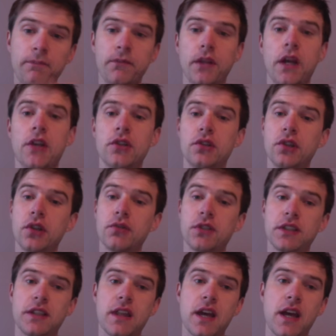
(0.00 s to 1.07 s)
and you'll notice
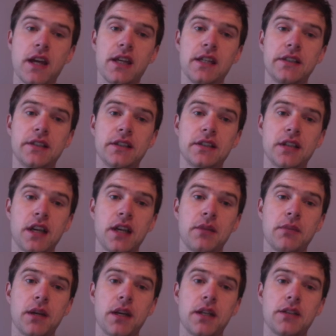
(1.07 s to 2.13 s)
that is the same
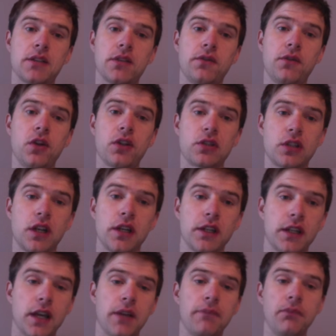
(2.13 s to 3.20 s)
as the first line
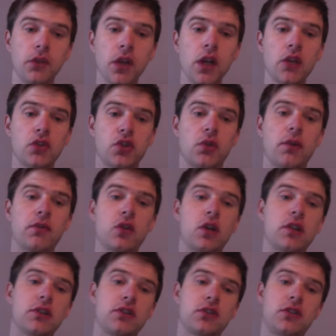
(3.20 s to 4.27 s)
again. So we've got
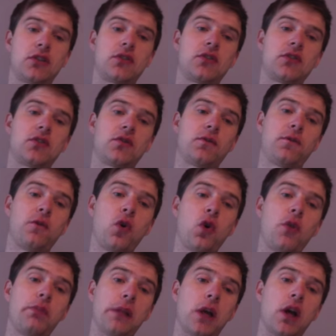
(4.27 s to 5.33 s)
four
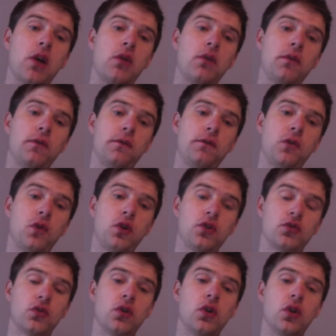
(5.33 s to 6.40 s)
blow, four
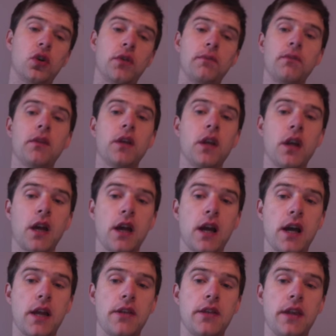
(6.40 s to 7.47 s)
draw,
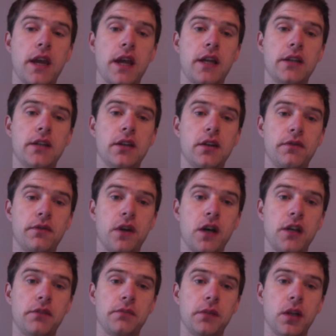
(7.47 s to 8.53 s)
and then
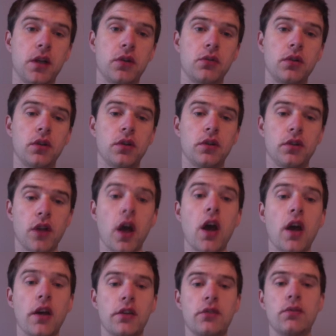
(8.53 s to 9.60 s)
five blow,
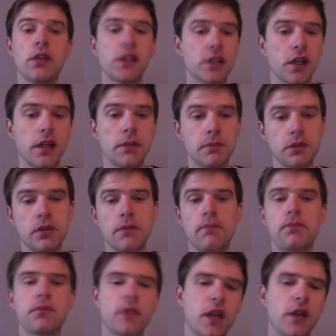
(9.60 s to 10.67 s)
three times.
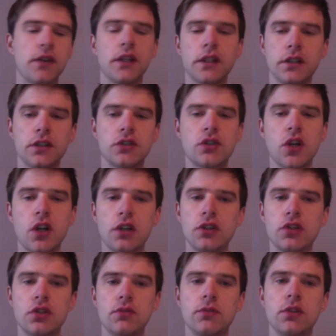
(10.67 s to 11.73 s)
I think at the start of the
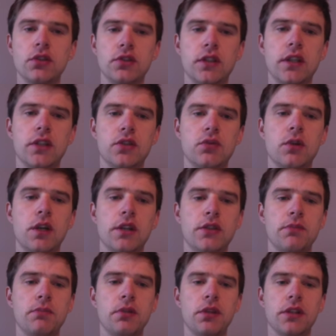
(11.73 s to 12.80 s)
tune we just did it
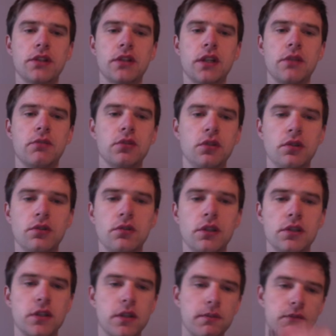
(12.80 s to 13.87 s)
twice, but this time we'll do it three
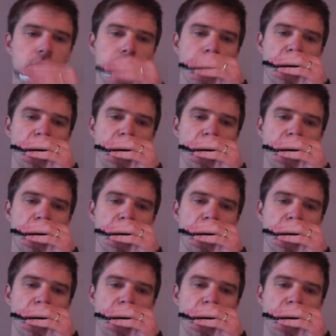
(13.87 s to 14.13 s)
times.